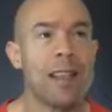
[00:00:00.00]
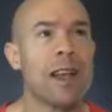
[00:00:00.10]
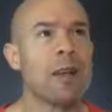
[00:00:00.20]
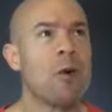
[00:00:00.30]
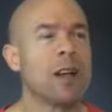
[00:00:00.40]

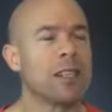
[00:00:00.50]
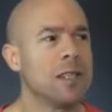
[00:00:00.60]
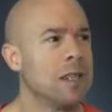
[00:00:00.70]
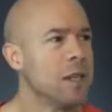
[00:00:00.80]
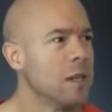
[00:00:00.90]
That
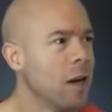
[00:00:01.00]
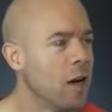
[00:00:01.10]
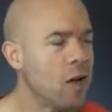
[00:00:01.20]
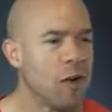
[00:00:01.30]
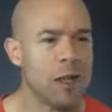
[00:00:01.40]
question,
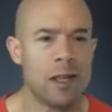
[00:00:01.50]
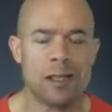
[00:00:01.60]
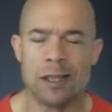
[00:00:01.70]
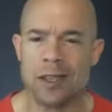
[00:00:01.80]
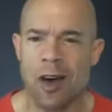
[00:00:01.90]
oh, it
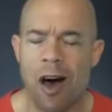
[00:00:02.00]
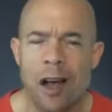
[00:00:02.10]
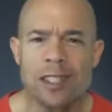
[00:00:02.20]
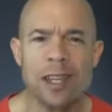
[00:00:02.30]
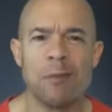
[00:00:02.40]
just
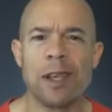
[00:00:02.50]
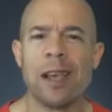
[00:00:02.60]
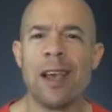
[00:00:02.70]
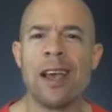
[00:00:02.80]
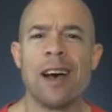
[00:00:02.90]
haunted me
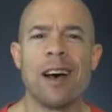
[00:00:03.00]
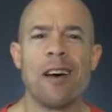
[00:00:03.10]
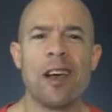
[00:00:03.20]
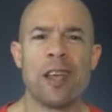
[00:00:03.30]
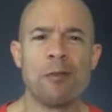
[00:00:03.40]

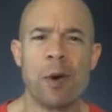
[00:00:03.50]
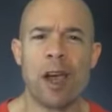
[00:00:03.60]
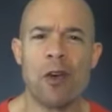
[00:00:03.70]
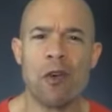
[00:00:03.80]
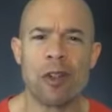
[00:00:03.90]
in my
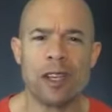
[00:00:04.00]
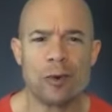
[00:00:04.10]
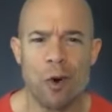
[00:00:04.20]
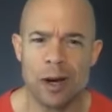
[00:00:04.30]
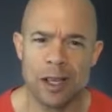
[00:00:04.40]
early
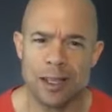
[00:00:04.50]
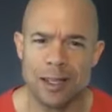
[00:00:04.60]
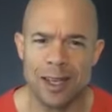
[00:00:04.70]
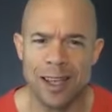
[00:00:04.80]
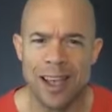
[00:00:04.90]

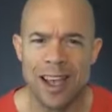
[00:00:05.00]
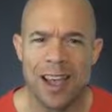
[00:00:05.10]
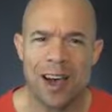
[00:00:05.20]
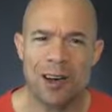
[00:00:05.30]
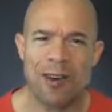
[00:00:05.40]
20s.
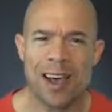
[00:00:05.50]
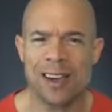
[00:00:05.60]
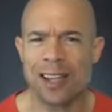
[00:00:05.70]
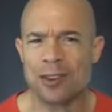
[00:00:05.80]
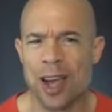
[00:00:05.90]
All right, and
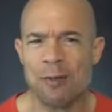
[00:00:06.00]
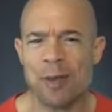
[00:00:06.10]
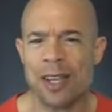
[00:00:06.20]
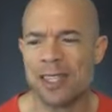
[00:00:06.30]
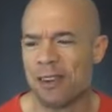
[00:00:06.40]
I tried
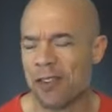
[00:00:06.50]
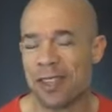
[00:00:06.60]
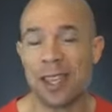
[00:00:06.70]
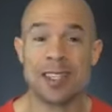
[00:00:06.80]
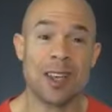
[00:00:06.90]
many different
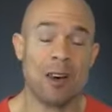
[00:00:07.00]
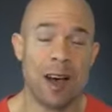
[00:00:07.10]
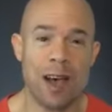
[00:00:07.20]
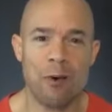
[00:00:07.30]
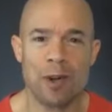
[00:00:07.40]
things, so
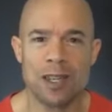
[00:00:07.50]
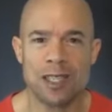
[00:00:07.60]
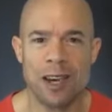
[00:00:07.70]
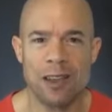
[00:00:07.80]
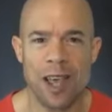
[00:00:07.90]
I want to
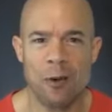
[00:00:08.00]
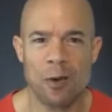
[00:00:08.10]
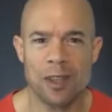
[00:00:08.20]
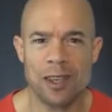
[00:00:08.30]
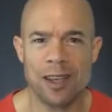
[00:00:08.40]
share that
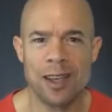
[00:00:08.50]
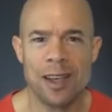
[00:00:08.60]
with you.